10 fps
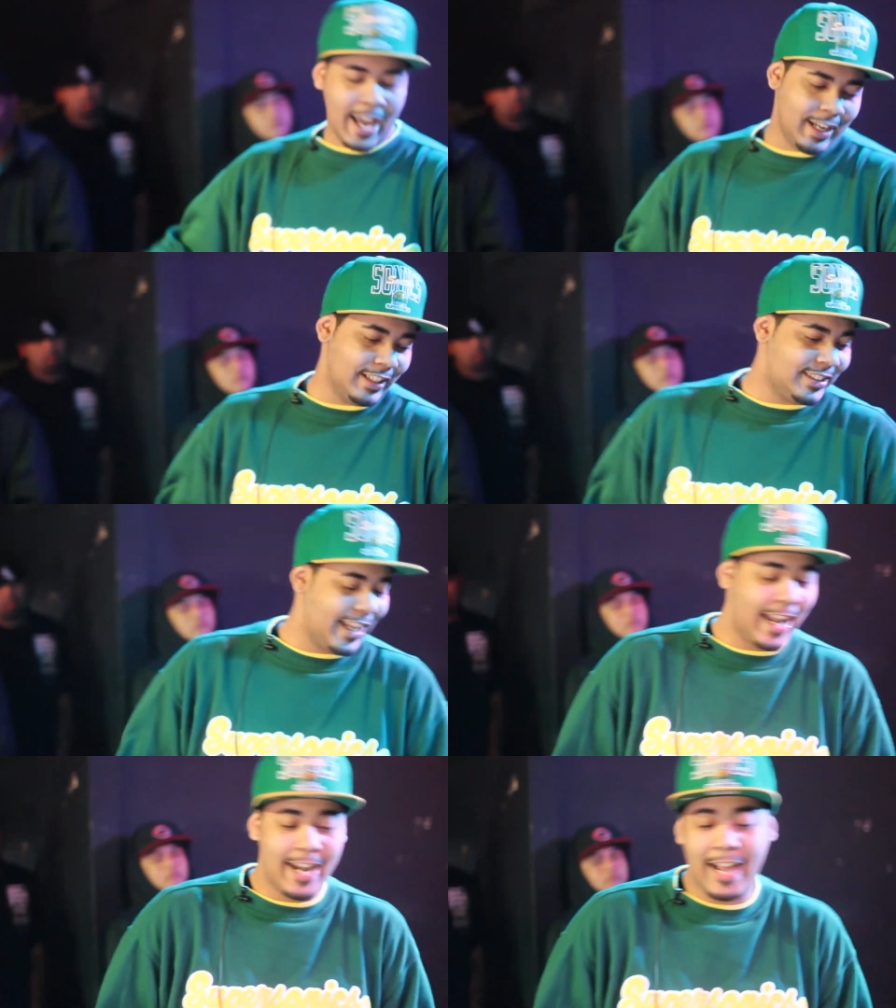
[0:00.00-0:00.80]
I
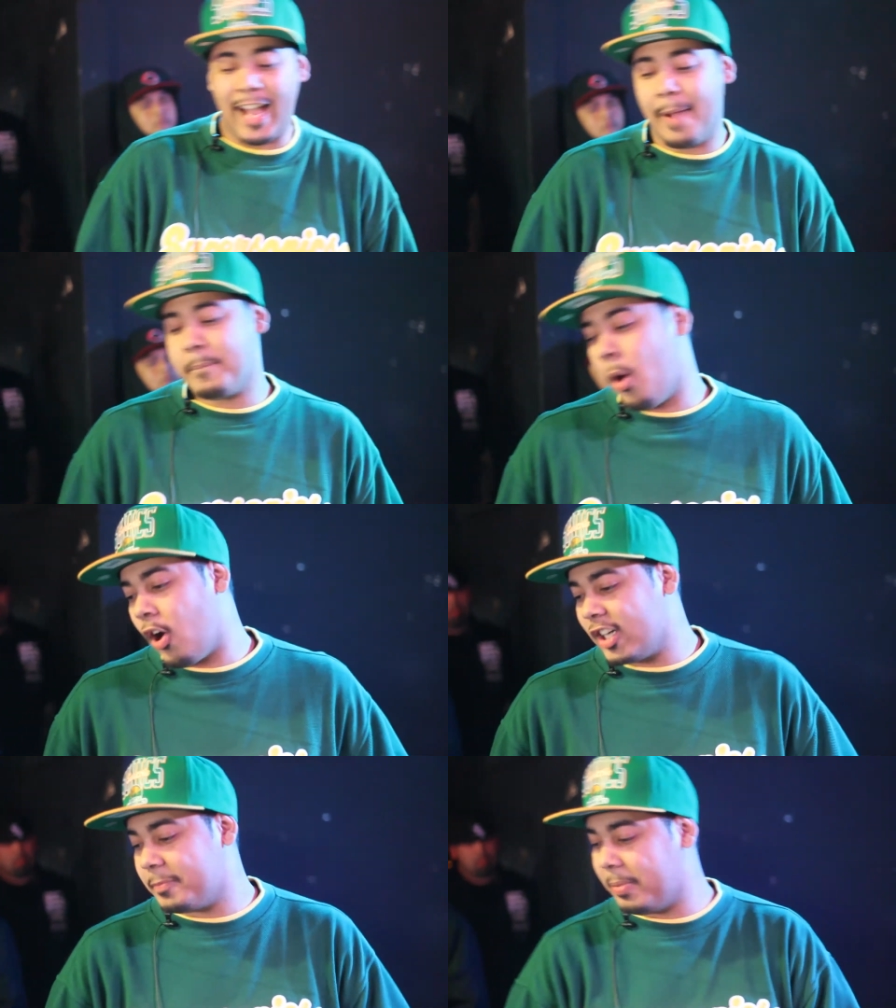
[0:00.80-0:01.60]
understand I got
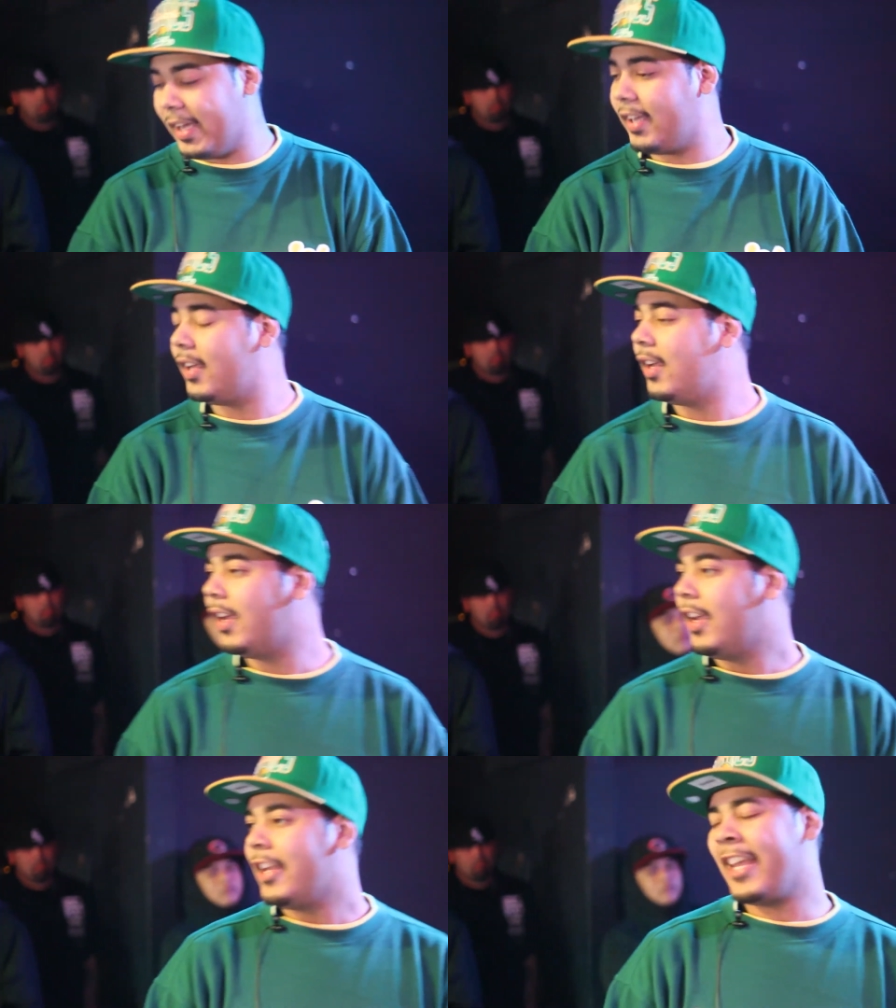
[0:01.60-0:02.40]
bars, but
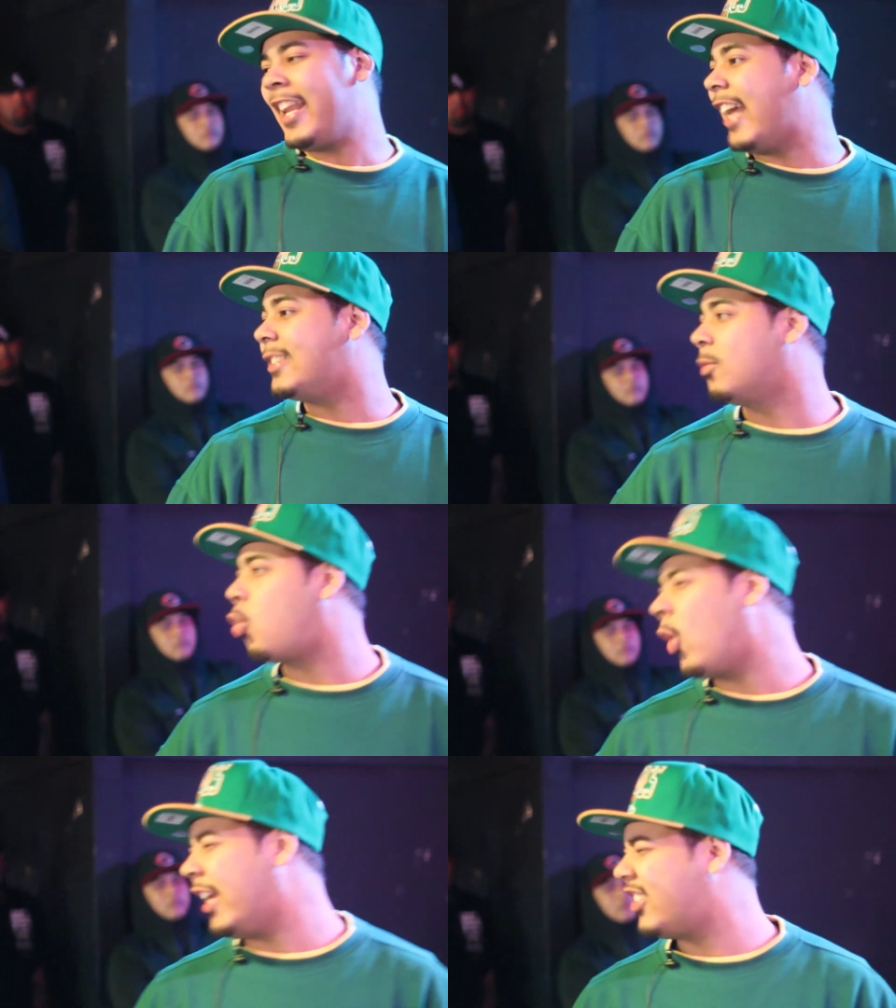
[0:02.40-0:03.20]
nigga, that's
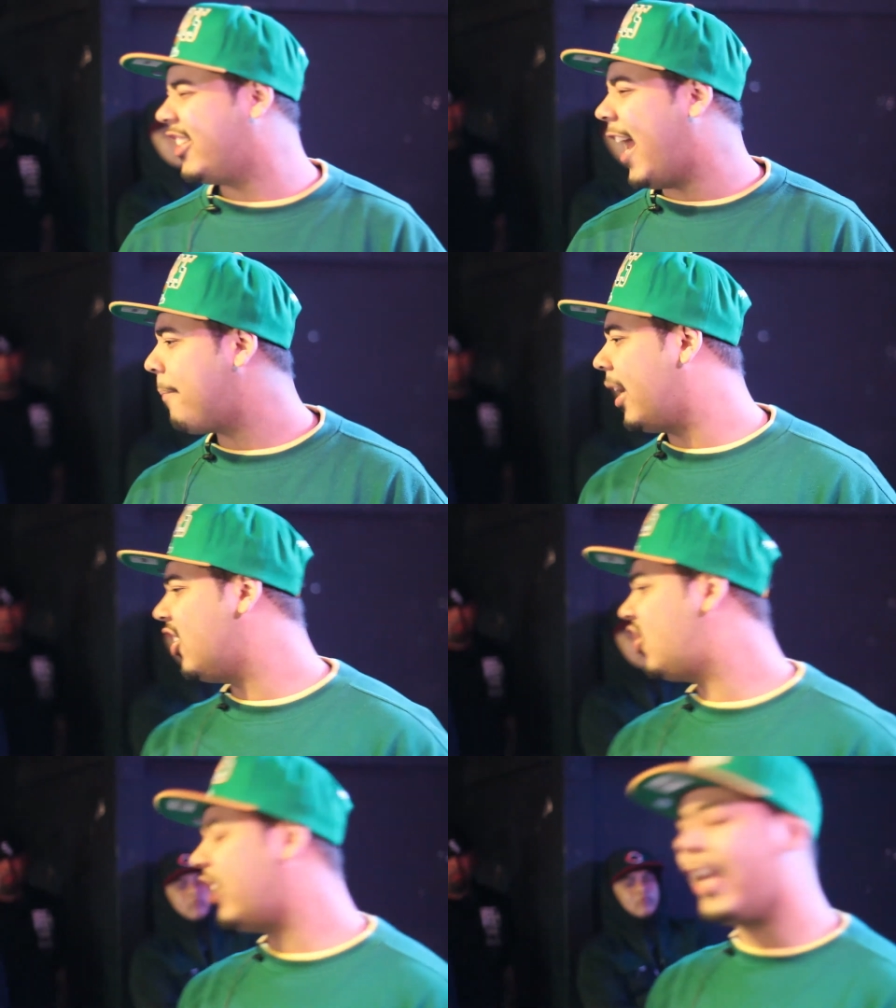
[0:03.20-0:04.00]
some queen shit. I
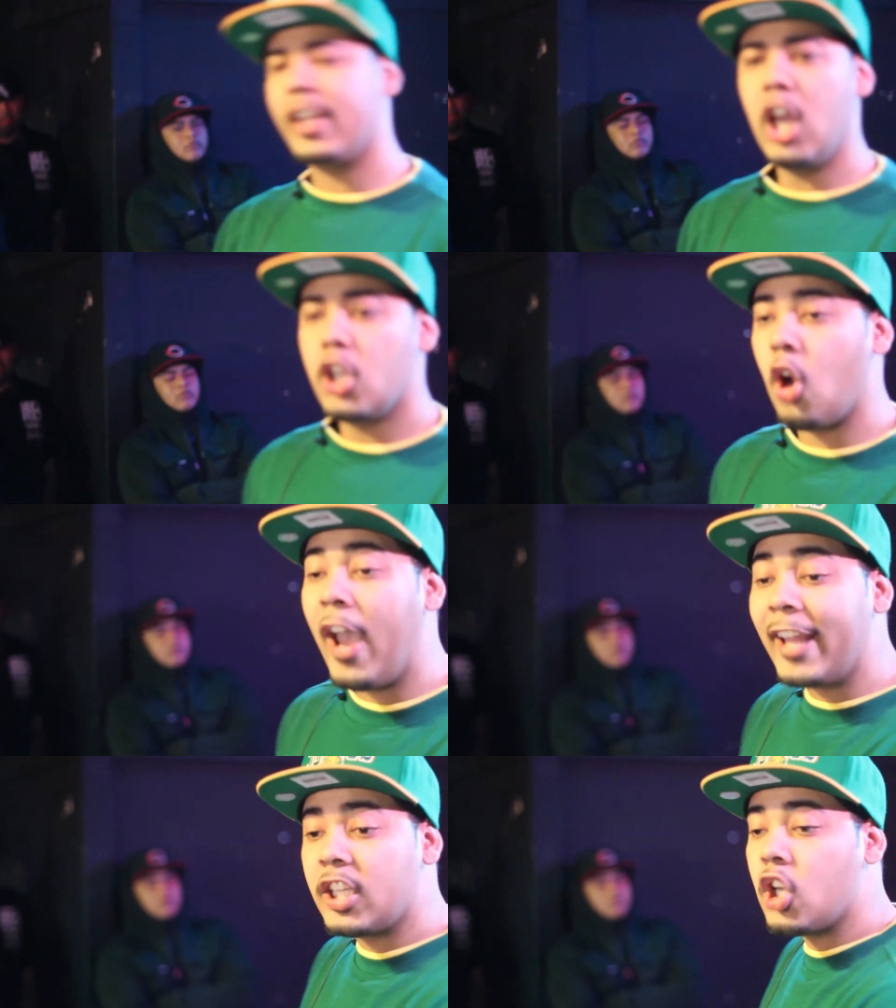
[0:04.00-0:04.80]
mean shit.
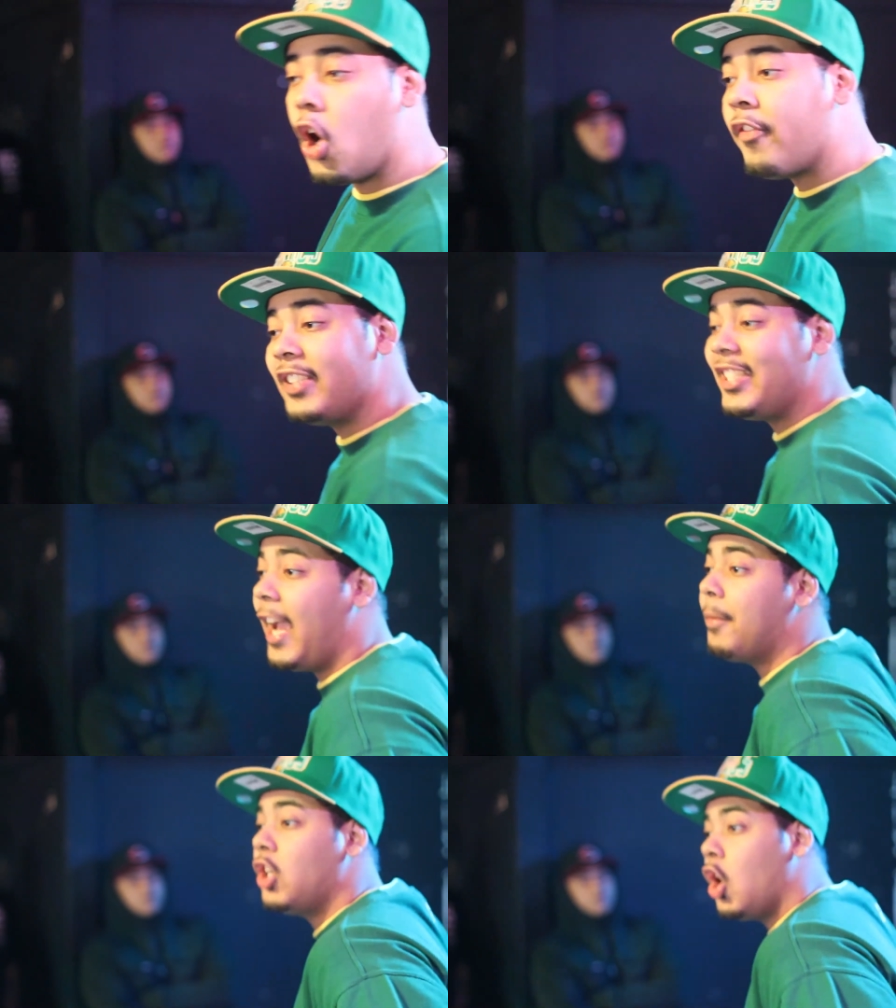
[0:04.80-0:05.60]
Y'all had the nerve to
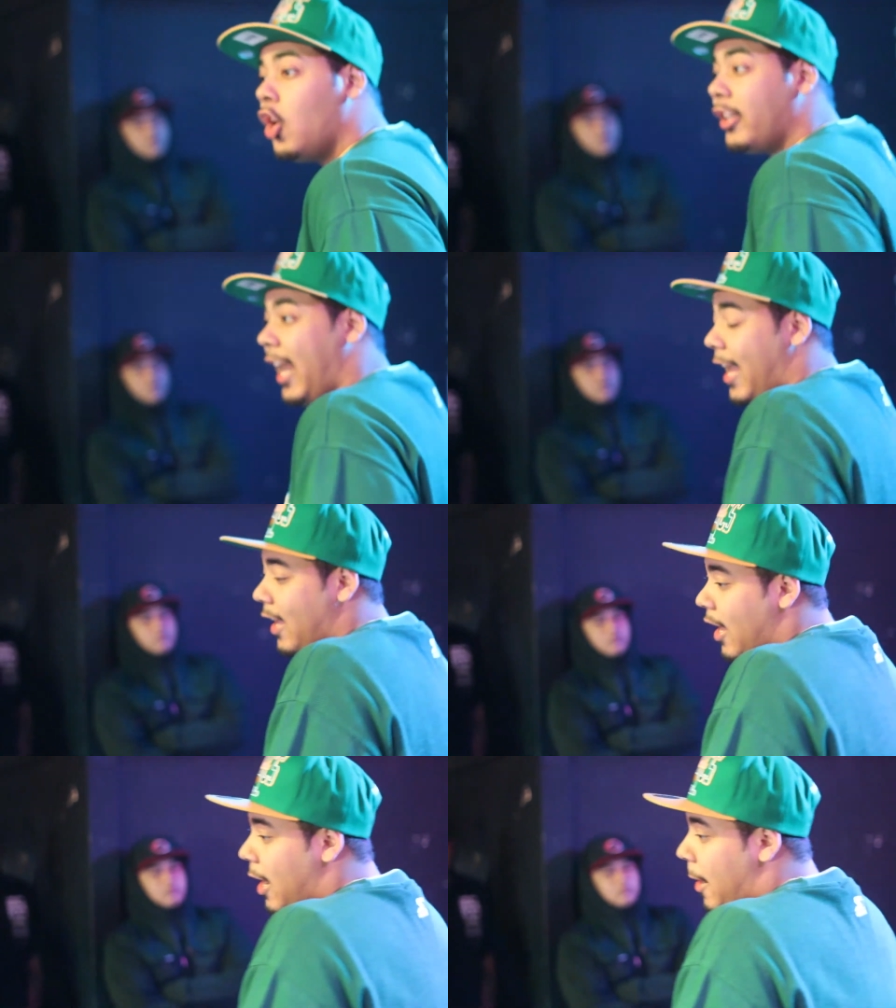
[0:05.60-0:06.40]
say I'm a nerd
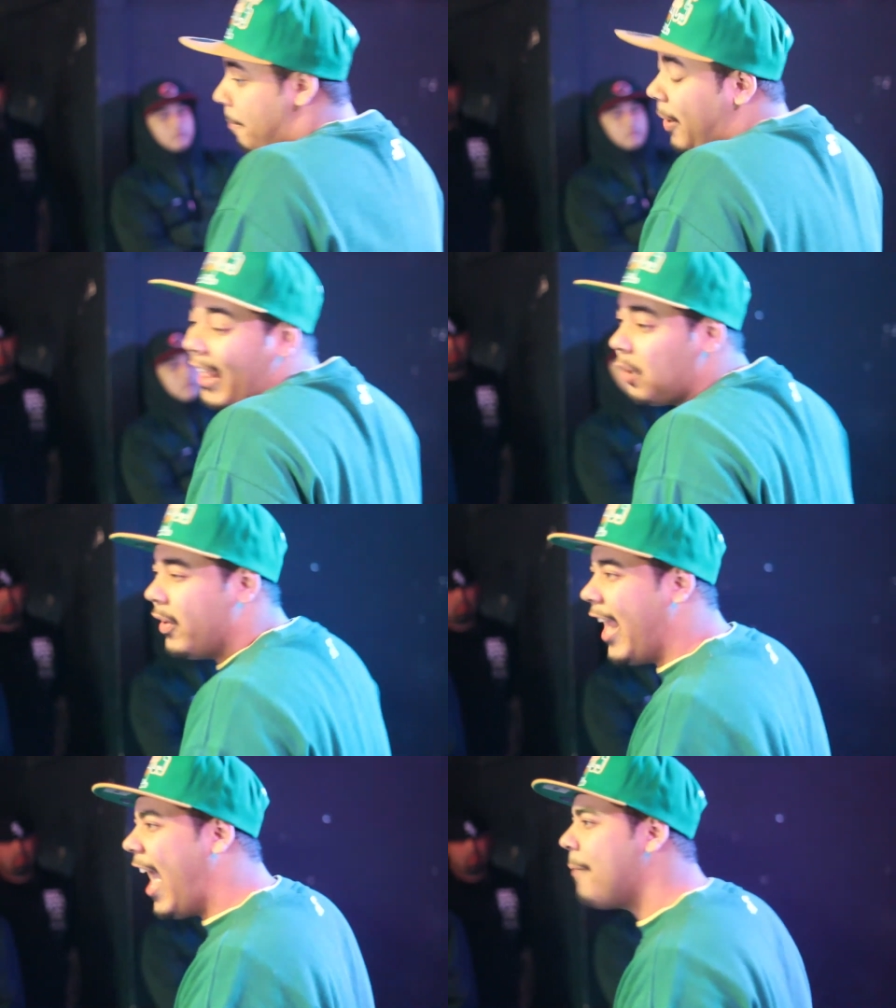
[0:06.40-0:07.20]
that probably
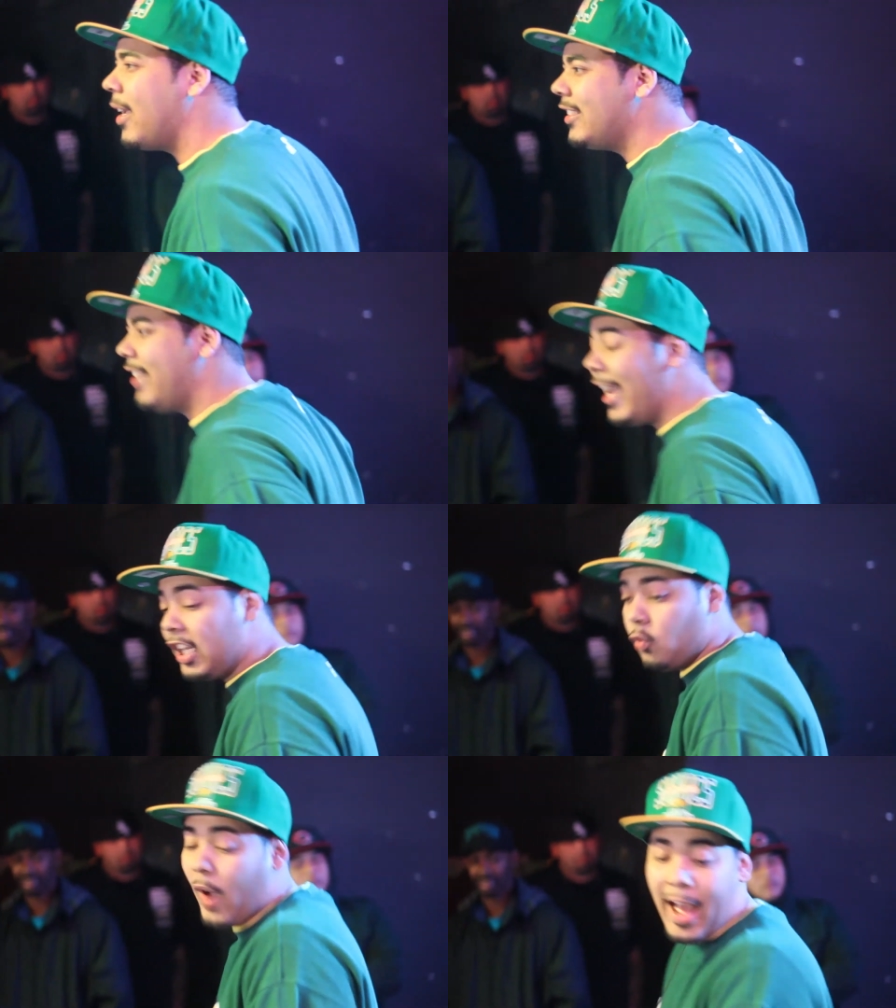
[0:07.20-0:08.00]
wouldn't have me
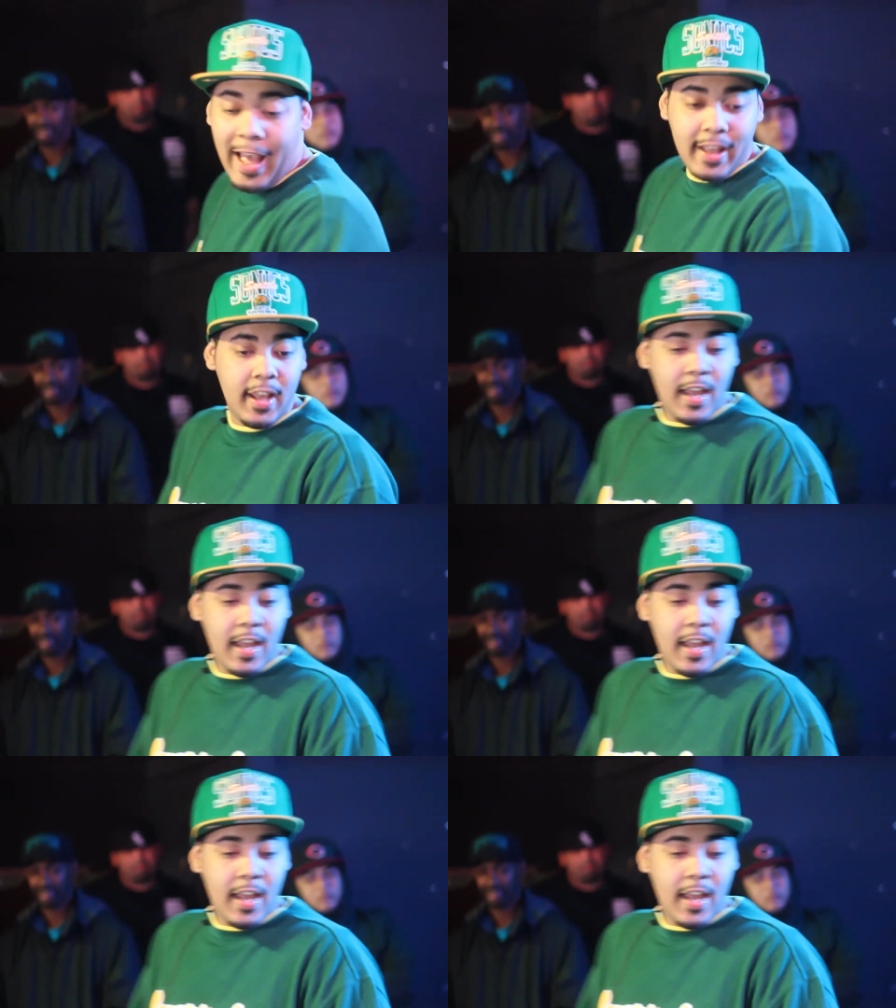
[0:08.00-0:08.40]
attacking. Why?